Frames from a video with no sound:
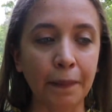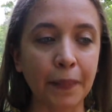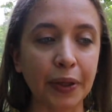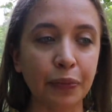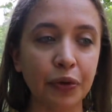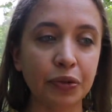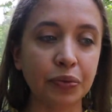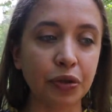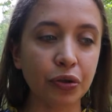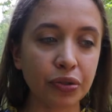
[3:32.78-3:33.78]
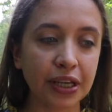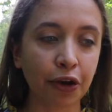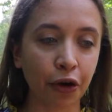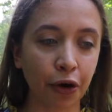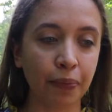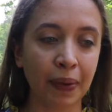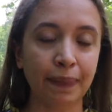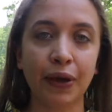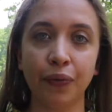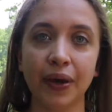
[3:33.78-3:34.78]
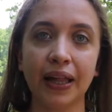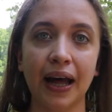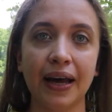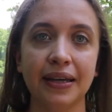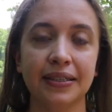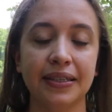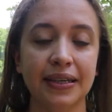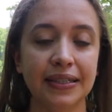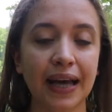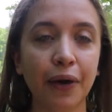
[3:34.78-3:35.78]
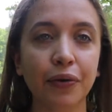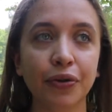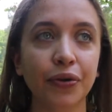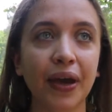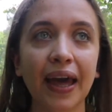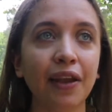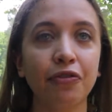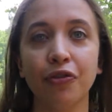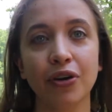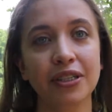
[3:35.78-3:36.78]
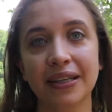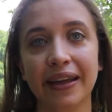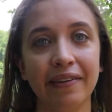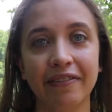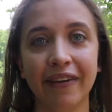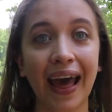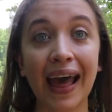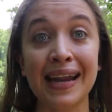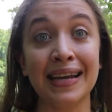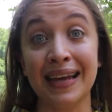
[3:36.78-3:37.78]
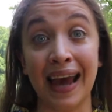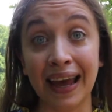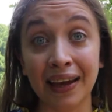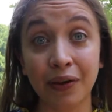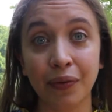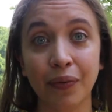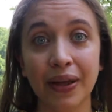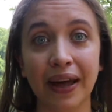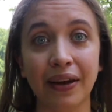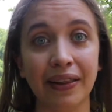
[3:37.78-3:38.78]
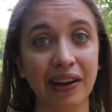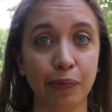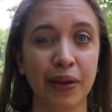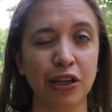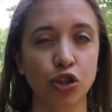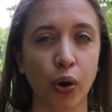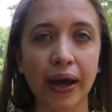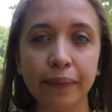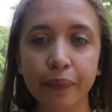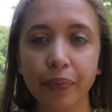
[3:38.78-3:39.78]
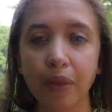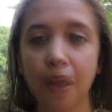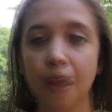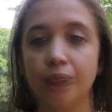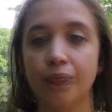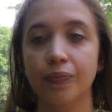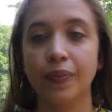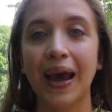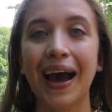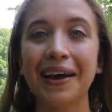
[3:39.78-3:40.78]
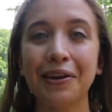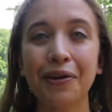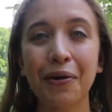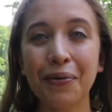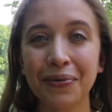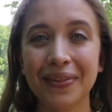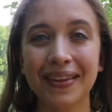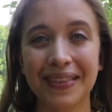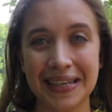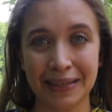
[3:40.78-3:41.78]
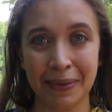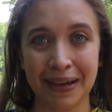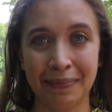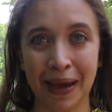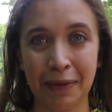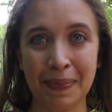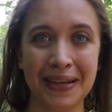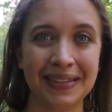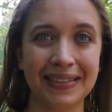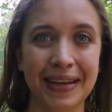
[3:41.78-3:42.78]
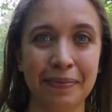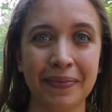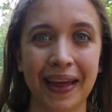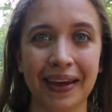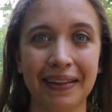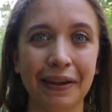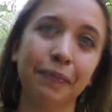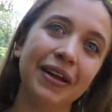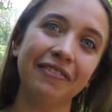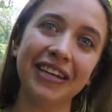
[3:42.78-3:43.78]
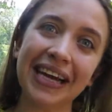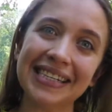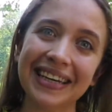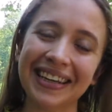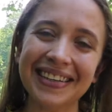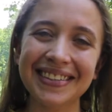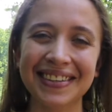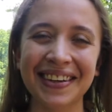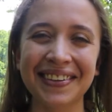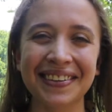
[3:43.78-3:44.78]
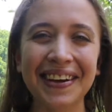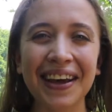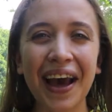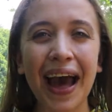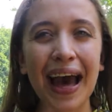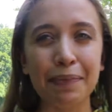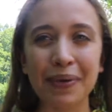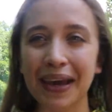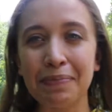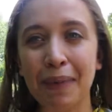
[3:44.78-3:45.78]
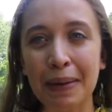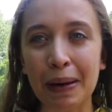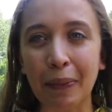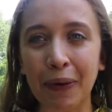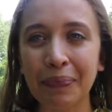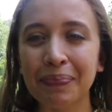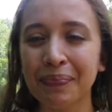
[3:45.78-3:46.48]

but what losing her made me realize is that you can't afford to live any day without a little bit of joy. I know that this may make me seem like a little bit of an idealist, happy in my bubble,